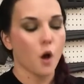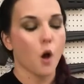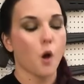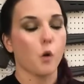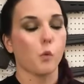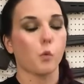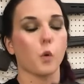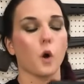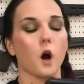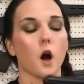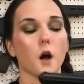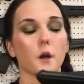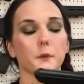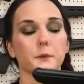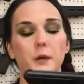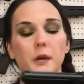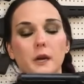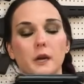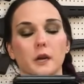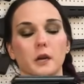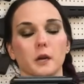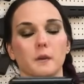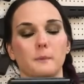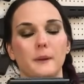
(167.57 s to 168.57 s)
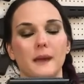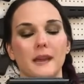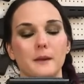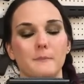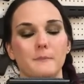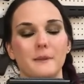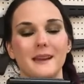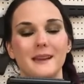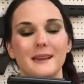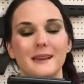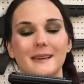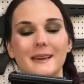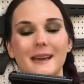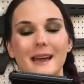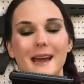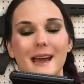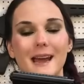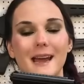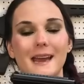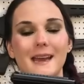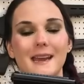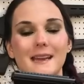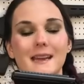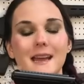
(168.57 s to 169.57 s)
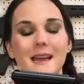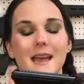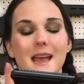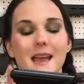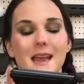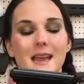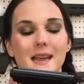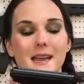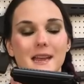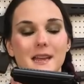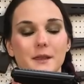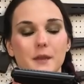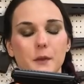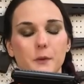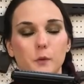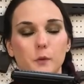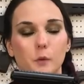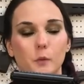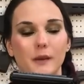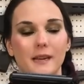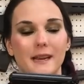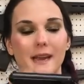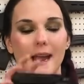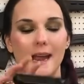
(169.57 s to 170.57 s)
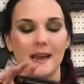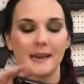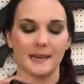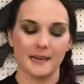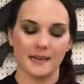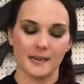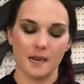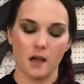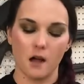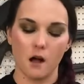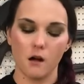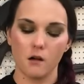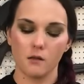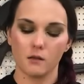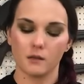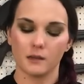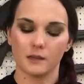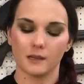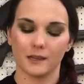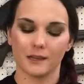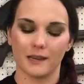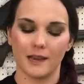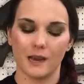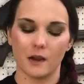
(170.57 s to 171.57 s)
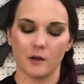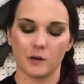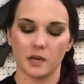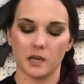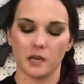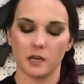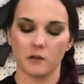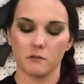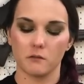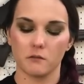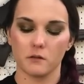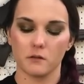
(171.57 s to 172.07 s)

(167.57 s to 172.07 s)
Walther PPK in the 380, y'all. Look how cute.